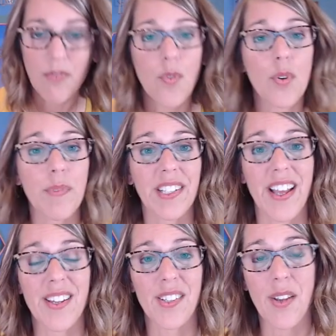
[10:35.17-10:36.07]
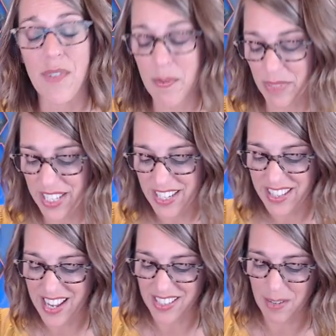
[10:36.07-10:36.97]
formula. So I've
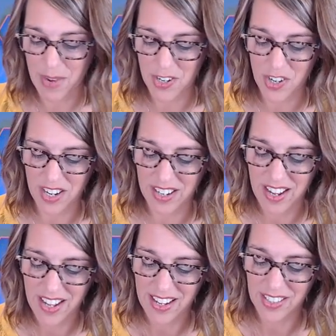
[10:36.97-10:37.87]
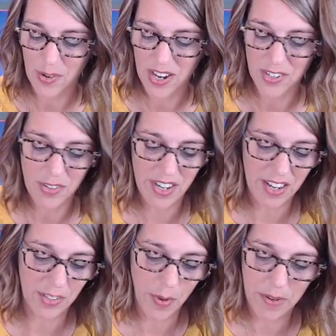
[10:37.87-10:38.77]
completed that summation. Let's go ahead and do the
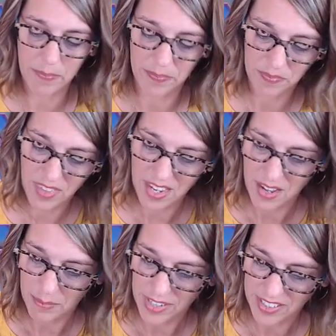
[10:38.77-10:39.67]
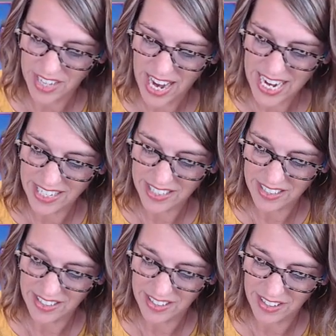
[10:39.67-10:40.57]
next one. Plus
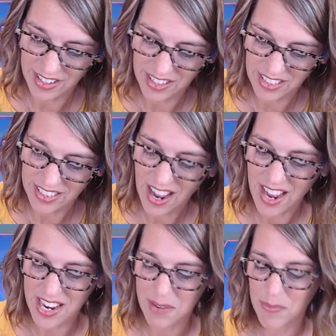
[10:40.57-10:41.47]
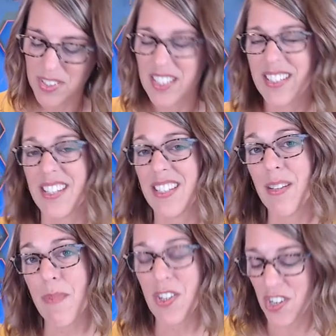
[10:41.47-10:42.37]
8 times the
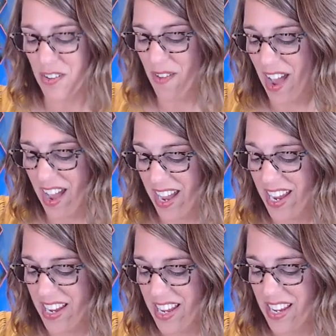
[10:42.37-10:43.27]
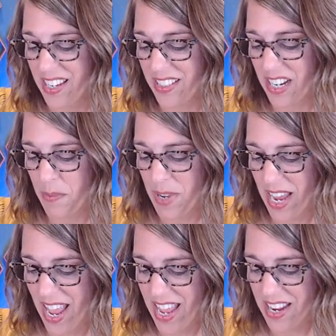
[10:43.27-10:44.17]
summation of I is going to
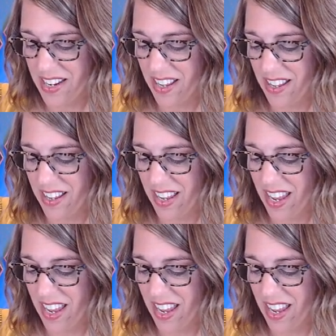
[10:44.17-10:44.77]
be n